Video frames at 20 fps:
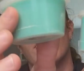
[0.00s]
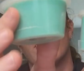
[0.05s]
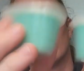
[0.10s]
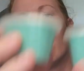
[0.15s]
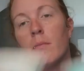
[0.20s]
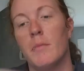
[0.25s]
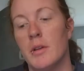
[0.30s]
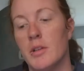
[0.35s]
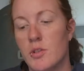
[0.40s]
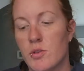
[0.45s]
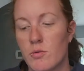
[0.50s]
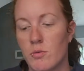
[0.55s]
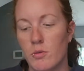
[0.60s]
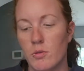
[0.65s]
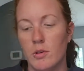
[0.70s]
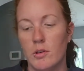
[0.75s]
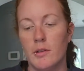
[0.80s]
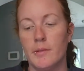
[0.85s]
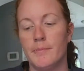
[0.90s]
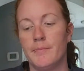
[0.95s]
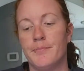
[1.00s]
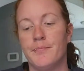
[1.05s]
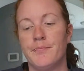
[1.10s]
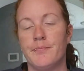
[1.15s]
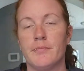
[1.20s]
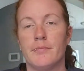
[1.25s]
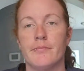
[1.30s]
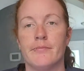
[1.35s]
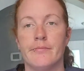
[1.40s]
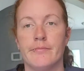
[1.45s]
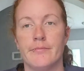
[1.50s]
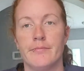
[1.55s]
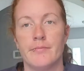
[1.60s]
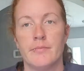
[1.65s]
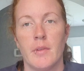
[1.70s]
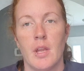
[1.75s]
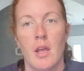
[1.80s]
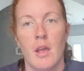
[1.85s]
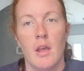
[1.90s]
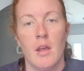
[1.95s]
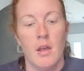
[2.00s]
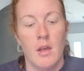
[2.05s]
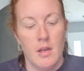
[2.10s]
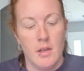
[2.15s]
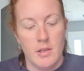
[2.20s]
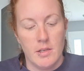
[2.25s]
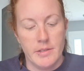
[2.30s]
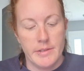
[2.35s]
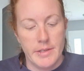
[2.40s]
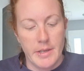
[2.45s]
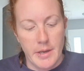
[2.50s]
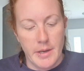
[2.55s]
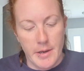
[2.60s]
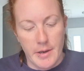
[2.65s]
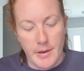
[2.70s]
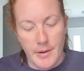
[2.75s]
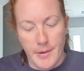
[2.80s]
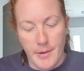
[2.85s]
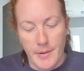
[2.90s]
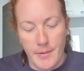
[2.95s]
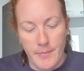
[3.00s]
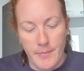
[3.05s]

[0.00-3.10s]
Lord of Misrule. So,